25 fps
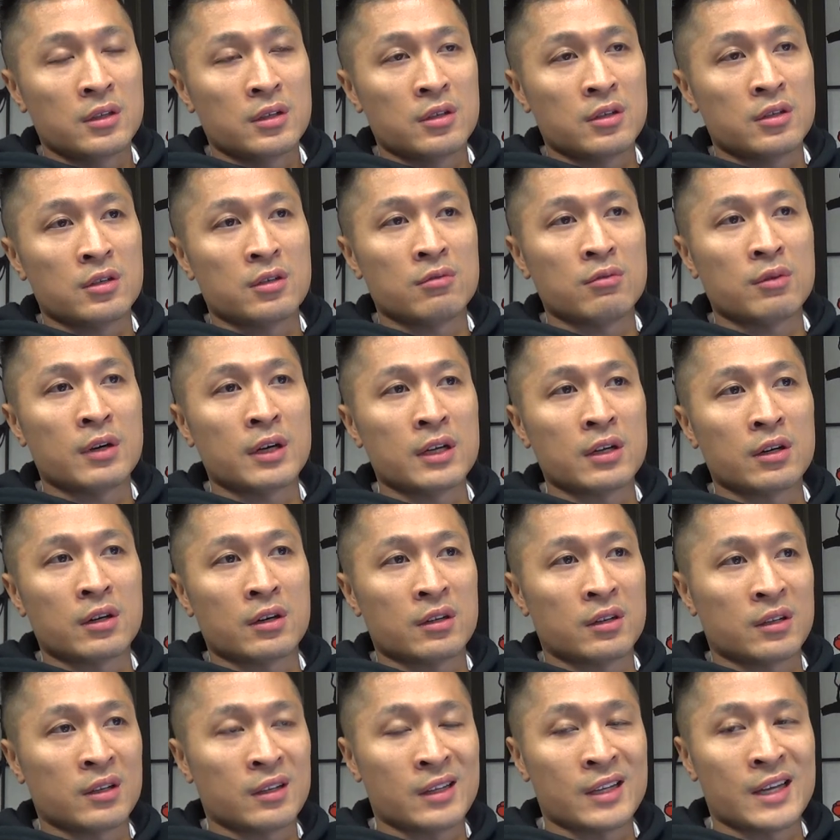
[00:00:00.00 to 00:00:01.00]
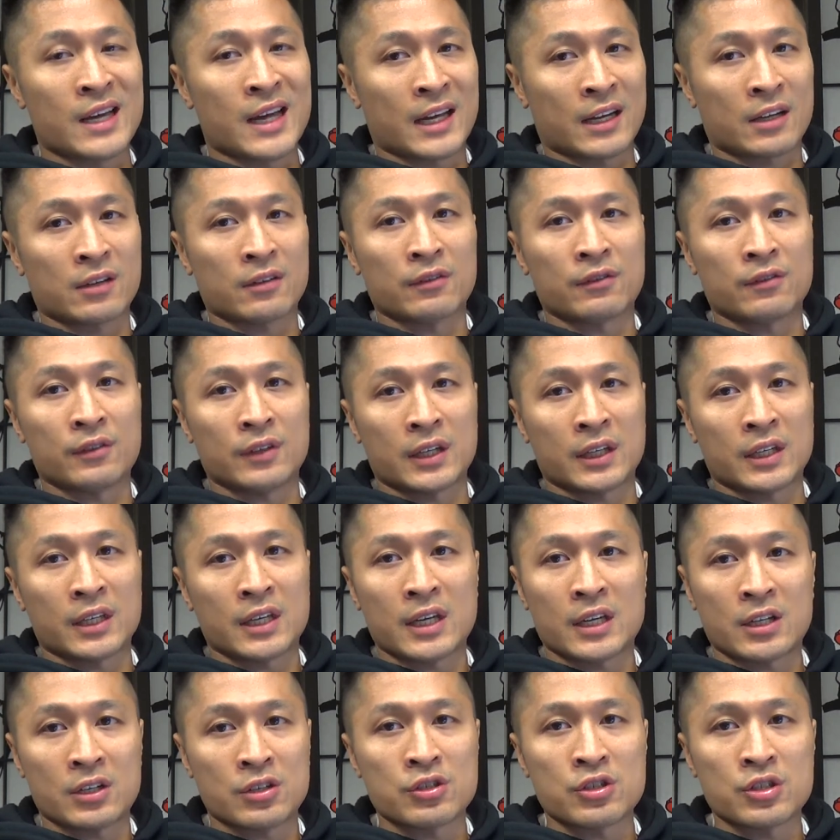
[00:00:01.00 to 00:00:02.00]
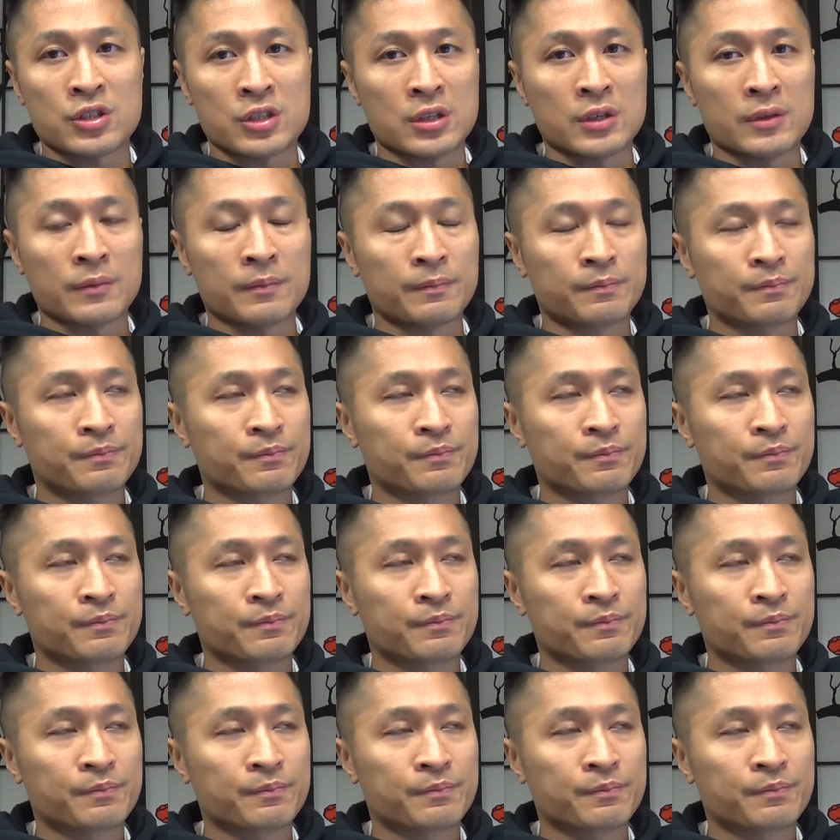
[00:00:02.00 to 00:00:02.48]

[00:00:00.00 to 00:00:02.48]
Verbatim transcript: you already are in the lack of like energy.